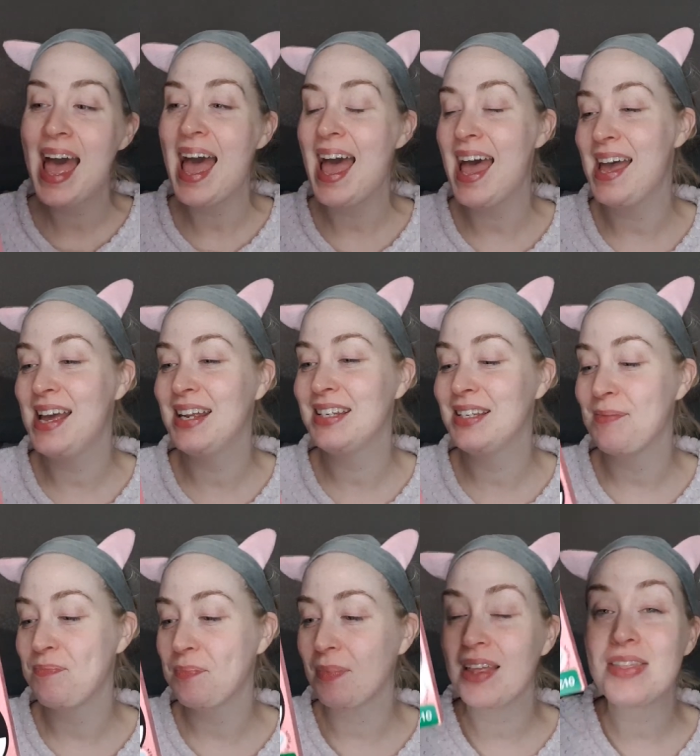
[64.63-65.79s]
and
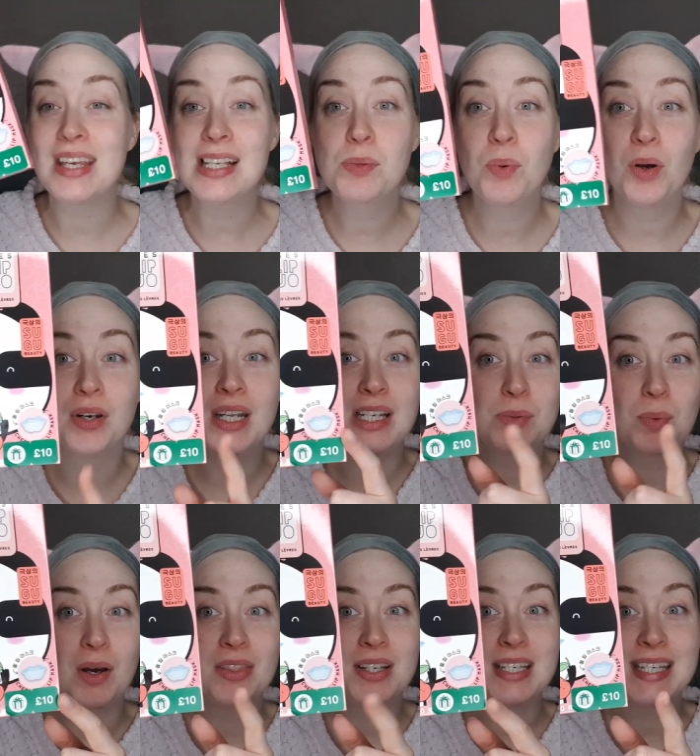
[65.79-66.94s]
this one is
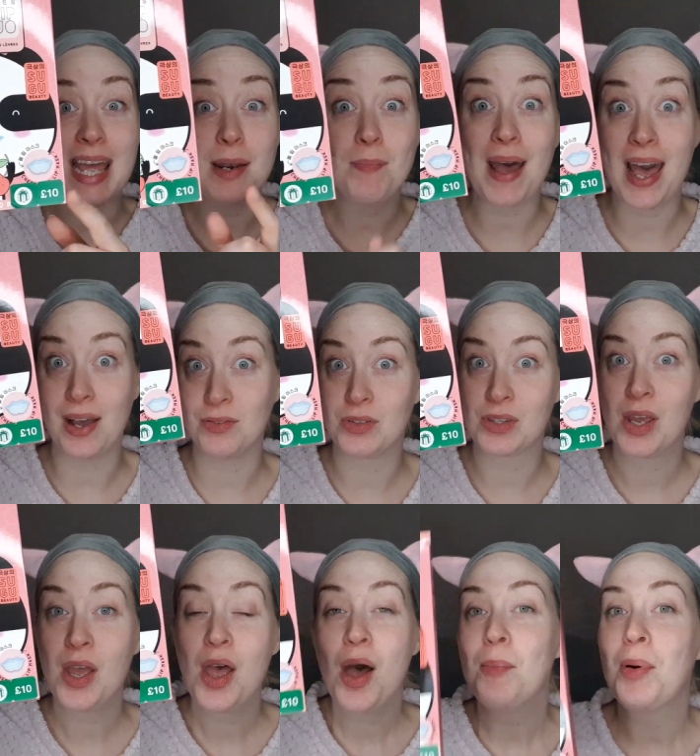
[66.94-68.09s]
worth £10
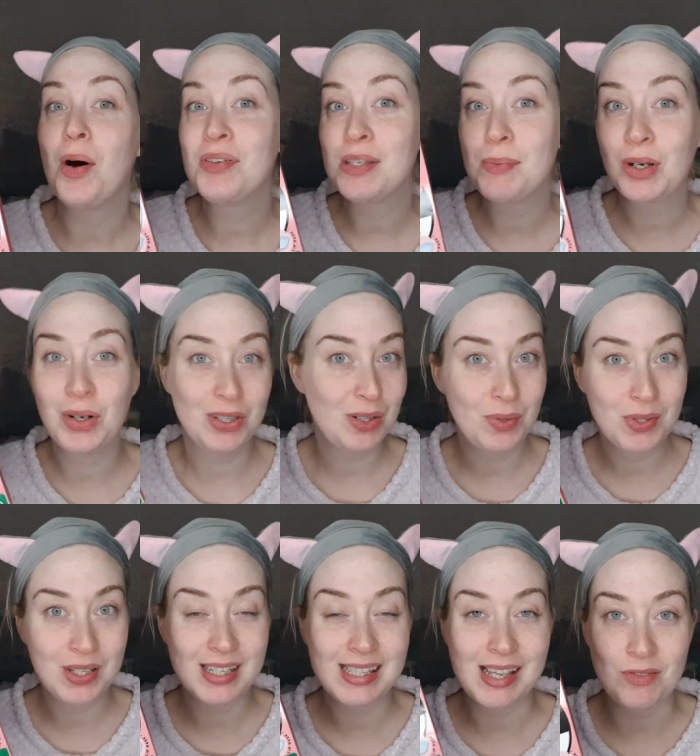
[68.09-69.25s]
but obviously because it was in
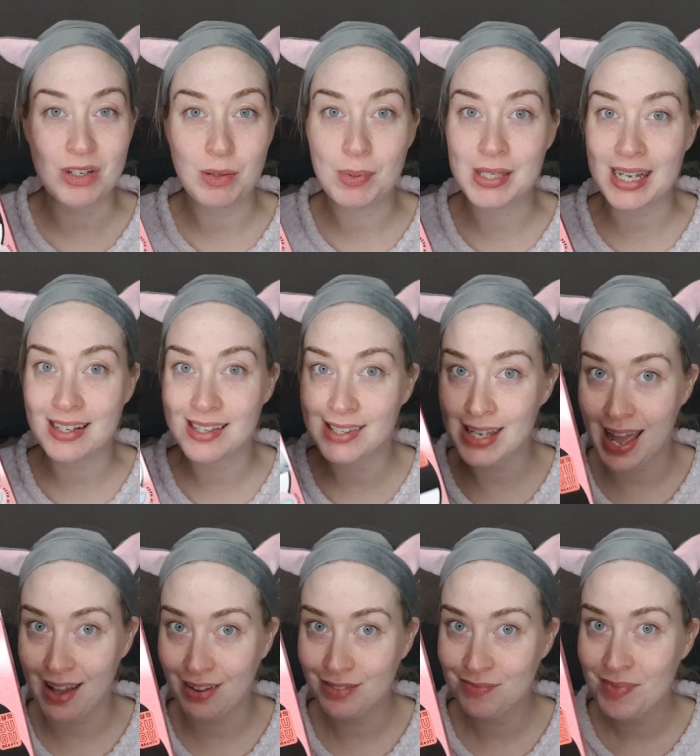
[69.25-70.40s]
the 70%
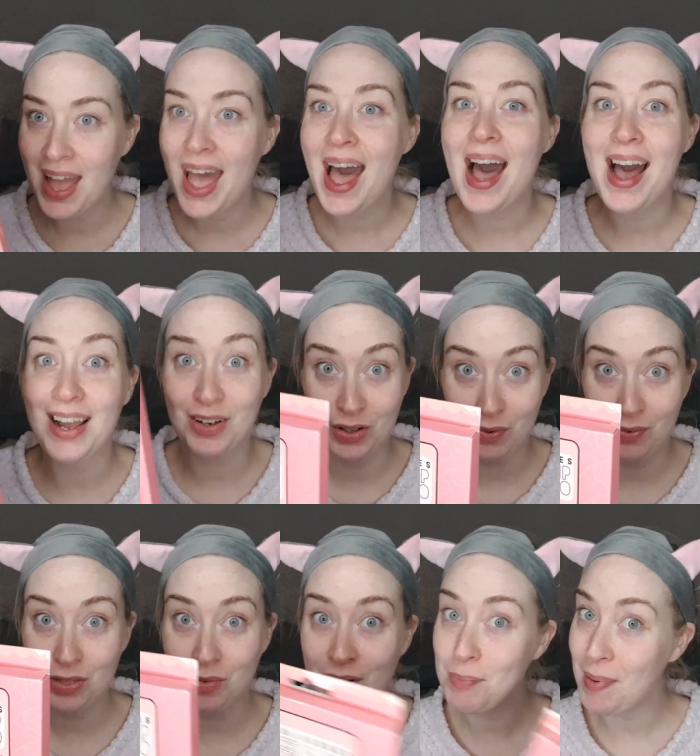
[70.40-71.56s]
sale I got it for
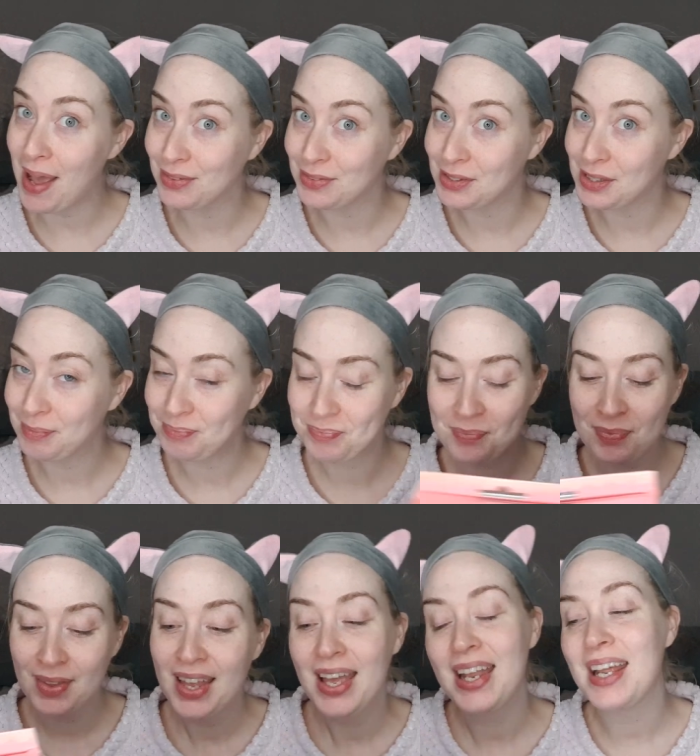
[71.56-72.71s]
£3.
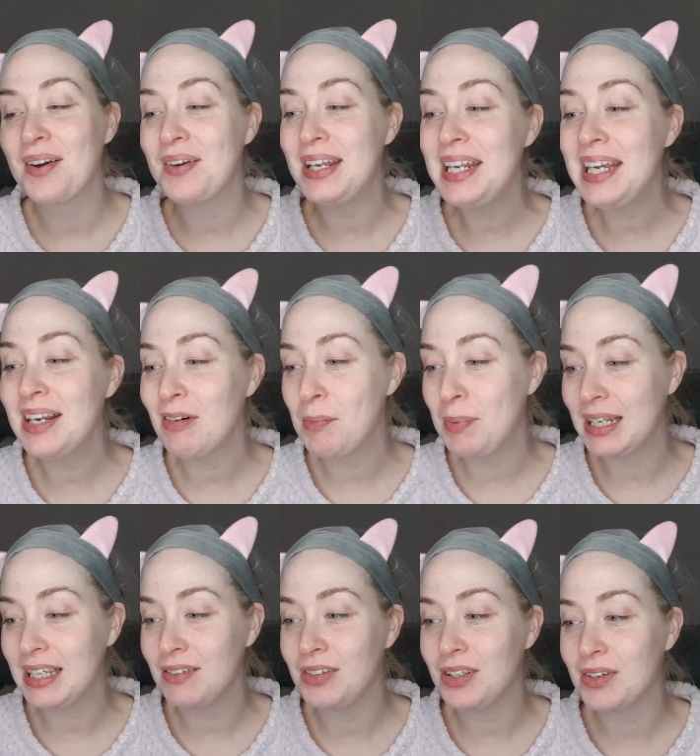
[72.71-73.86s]
Now in here I
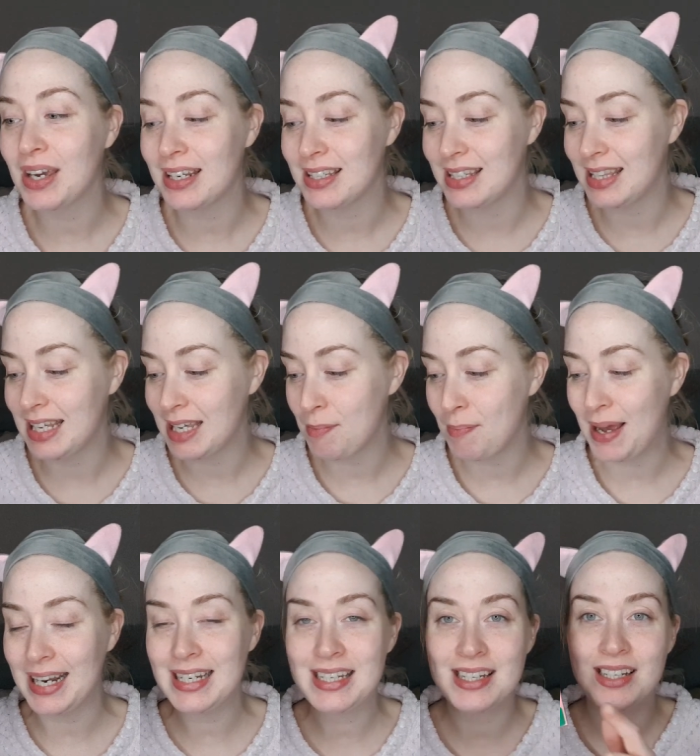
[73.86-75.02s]
believe you get the
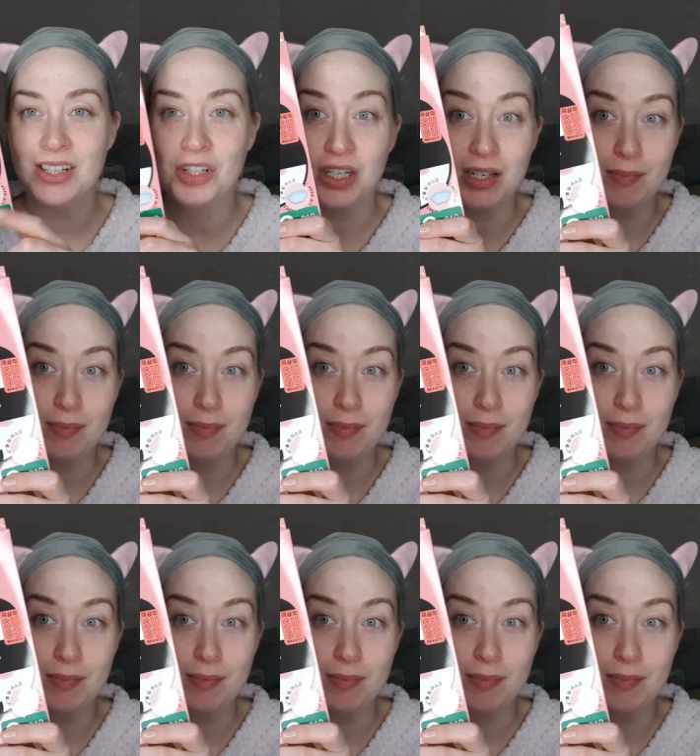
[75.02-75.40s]
panda sheet